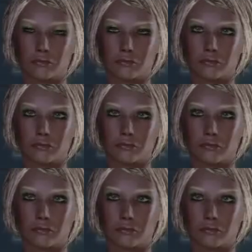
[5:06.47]

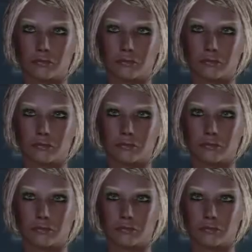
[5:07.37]

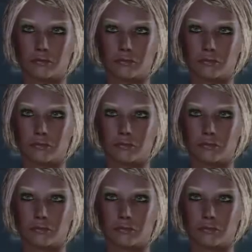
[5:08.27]
(no one is talking)